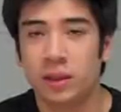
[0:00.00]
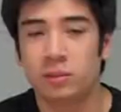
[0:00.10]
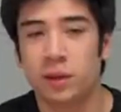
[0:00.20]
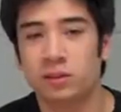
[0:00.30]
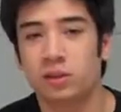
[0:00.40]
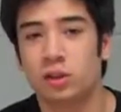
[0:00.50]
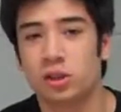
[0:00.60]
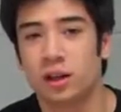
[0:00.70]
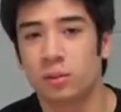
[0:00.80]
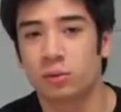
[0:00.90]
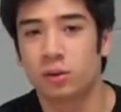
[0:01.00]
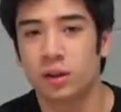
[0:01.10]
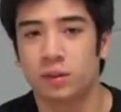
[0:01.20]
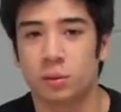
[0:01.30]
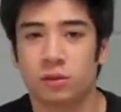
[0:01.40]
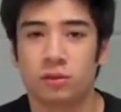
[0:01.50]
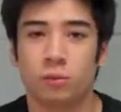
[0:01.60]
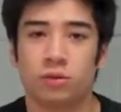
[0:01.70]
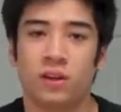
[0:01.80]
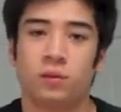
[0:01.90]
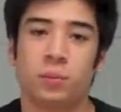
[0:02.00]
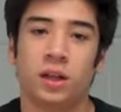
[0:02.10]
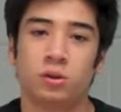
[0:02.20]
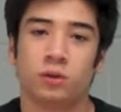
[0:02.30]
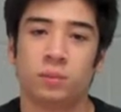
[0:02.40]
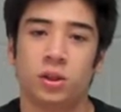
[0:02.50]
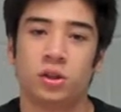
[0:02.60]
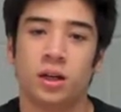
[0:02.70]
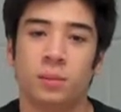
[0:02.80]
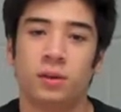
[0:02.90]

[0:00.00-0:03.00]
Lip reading: depends on the job, really. If the person receives pleasure from the job,